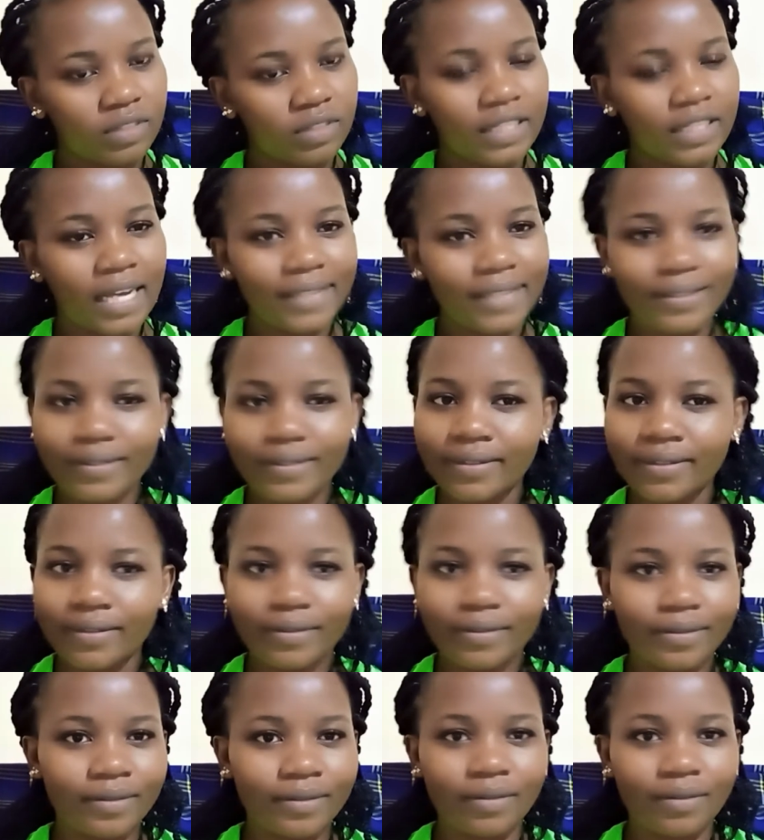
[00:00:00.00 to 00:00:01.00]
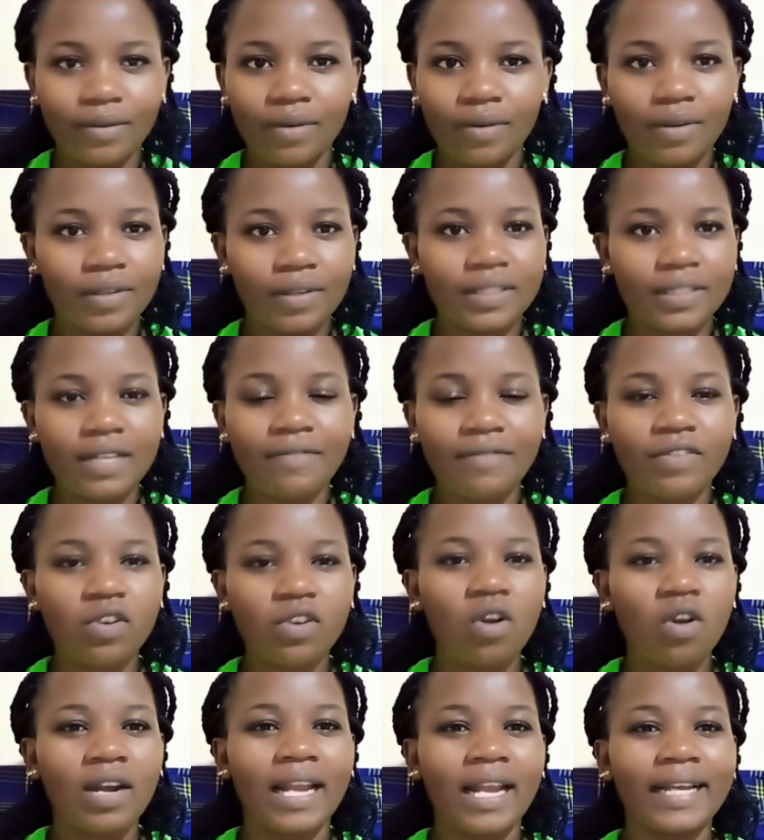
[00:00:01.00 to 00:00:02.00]
just
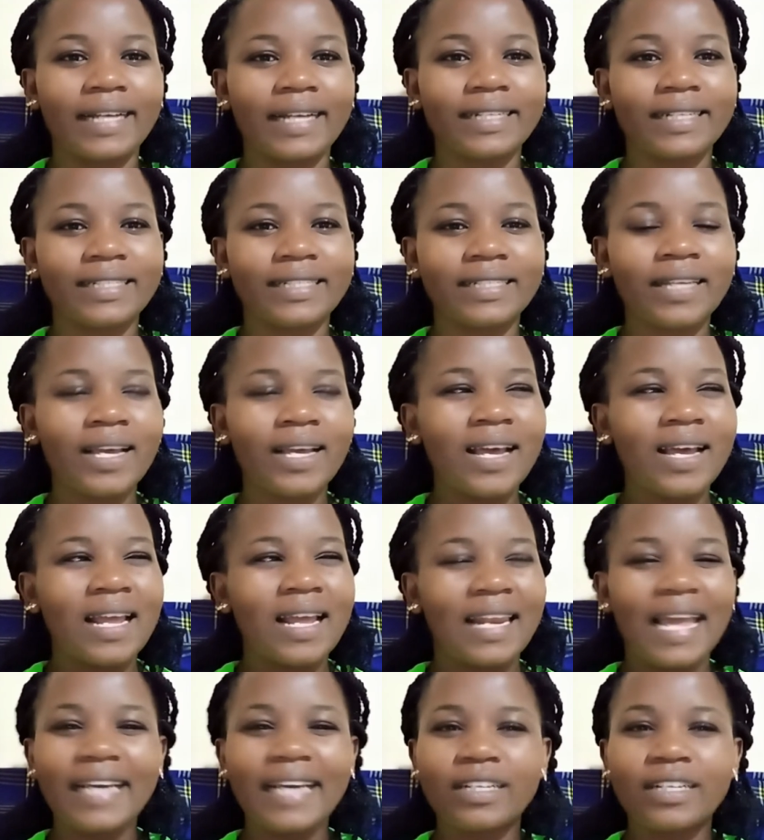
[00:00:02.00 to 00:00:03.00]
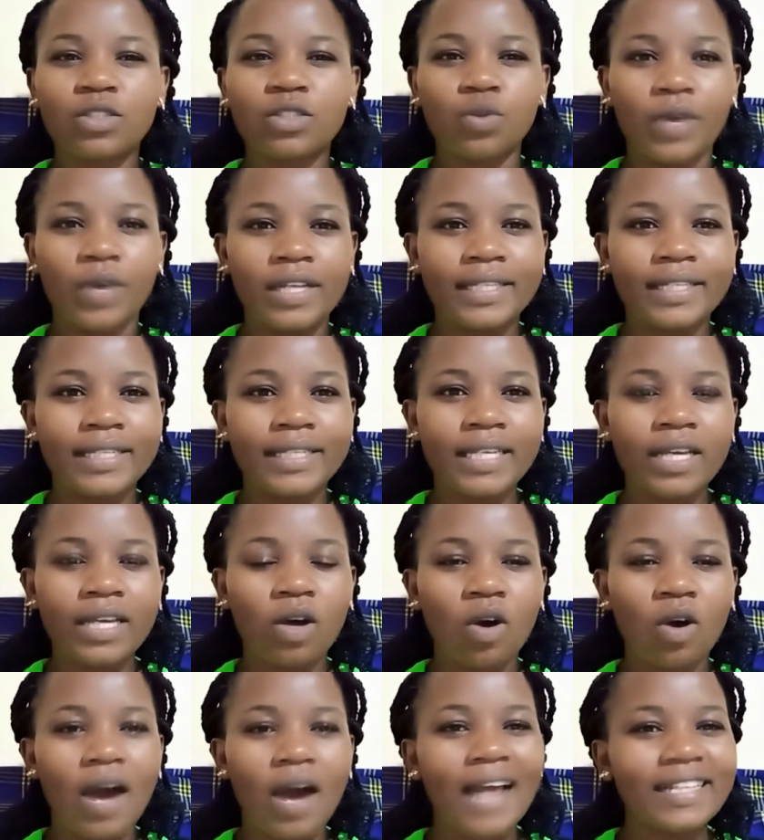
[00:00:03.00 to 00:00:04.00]
several like like 20
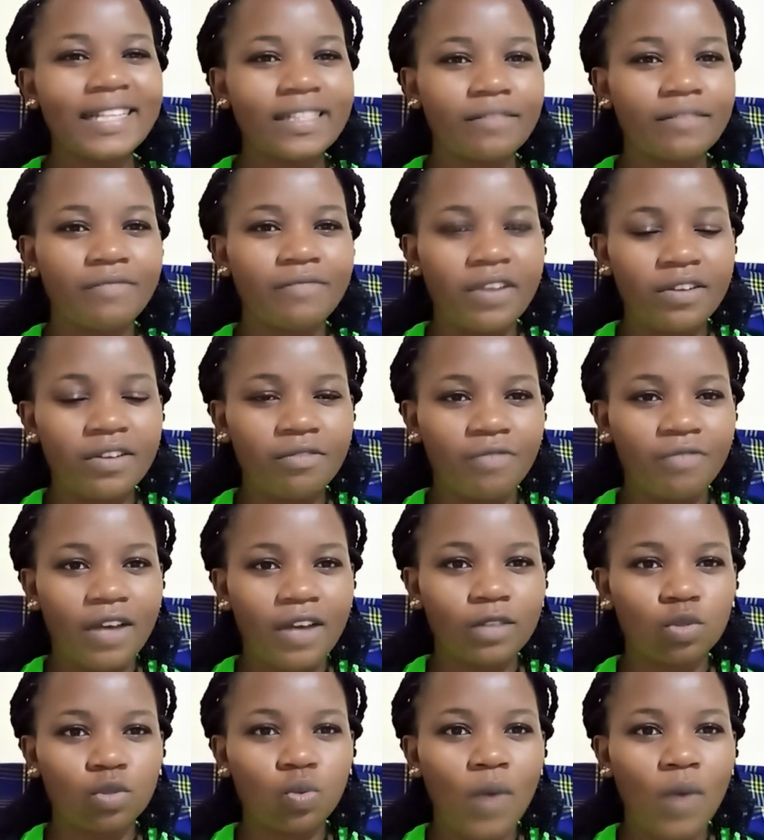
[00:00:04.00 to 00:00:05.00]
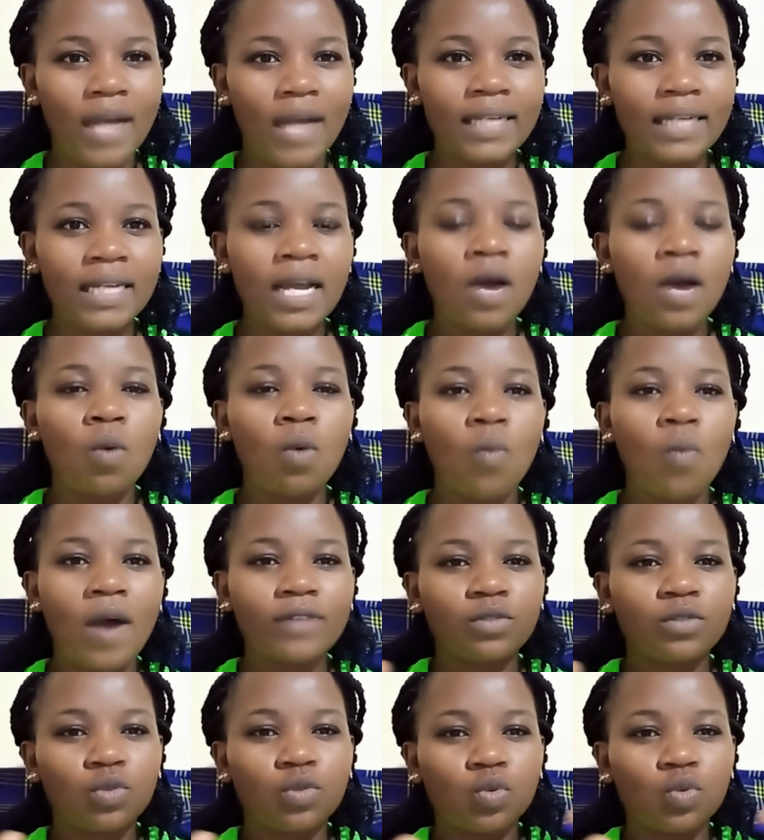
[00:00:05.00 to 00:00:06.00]
or very first one
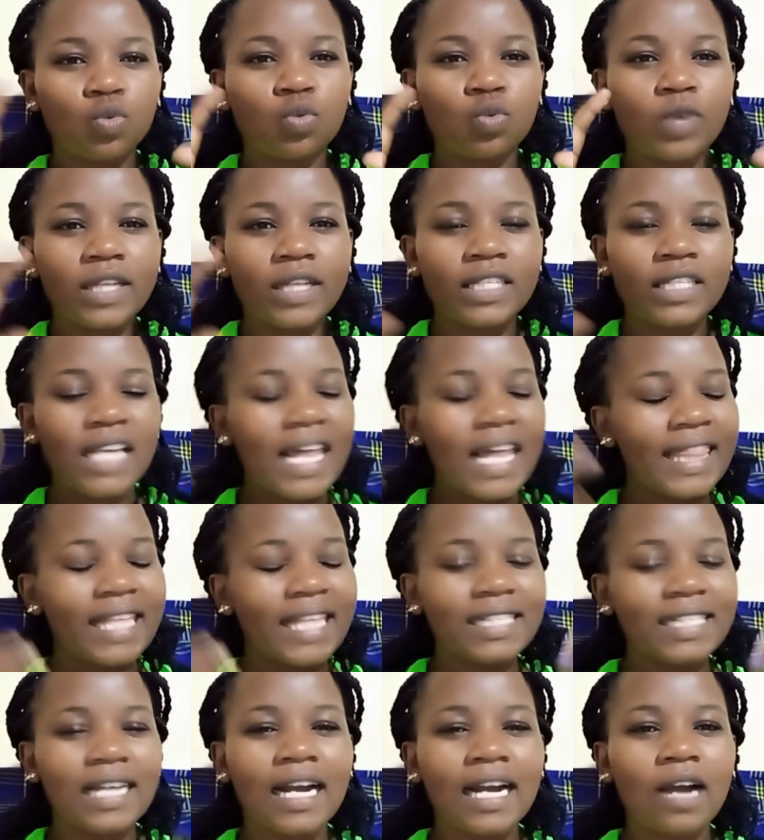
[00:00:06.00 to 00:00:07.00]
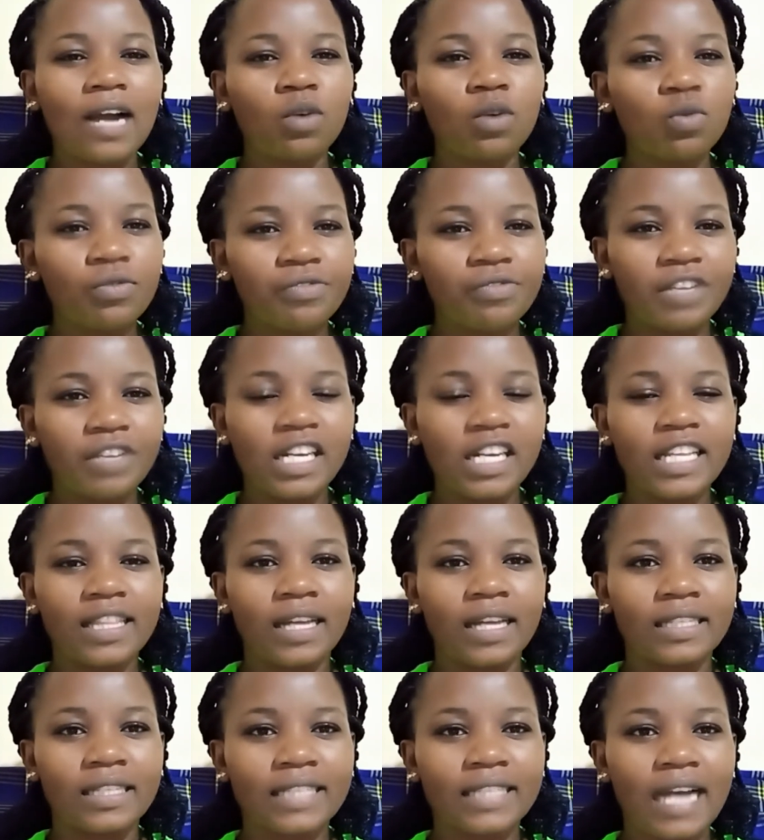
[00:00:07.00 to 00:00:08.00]
once you sweat there's like a good feeling
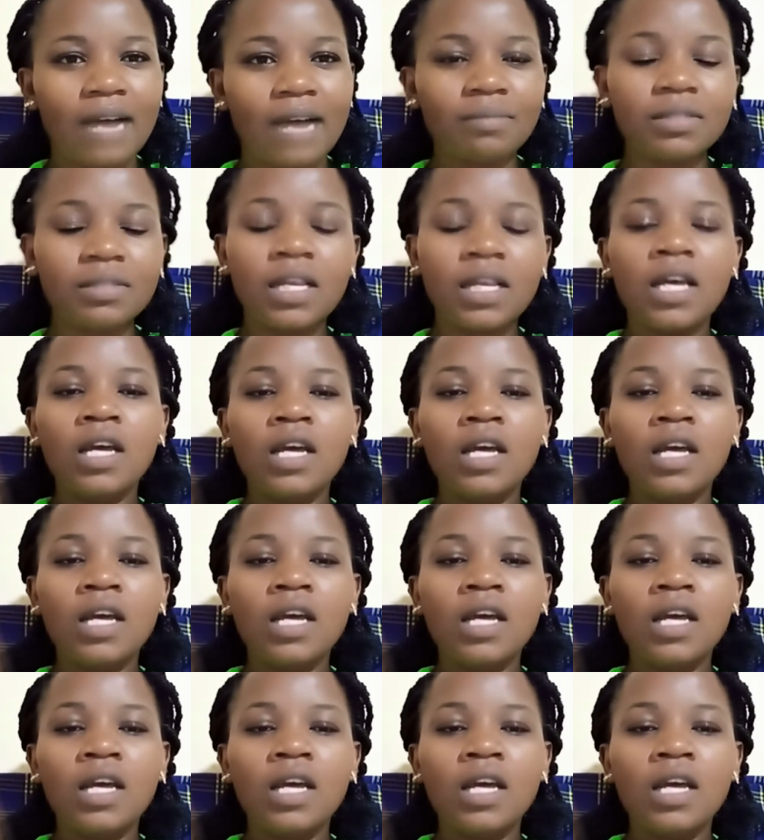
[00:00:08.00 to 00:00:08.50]
that comes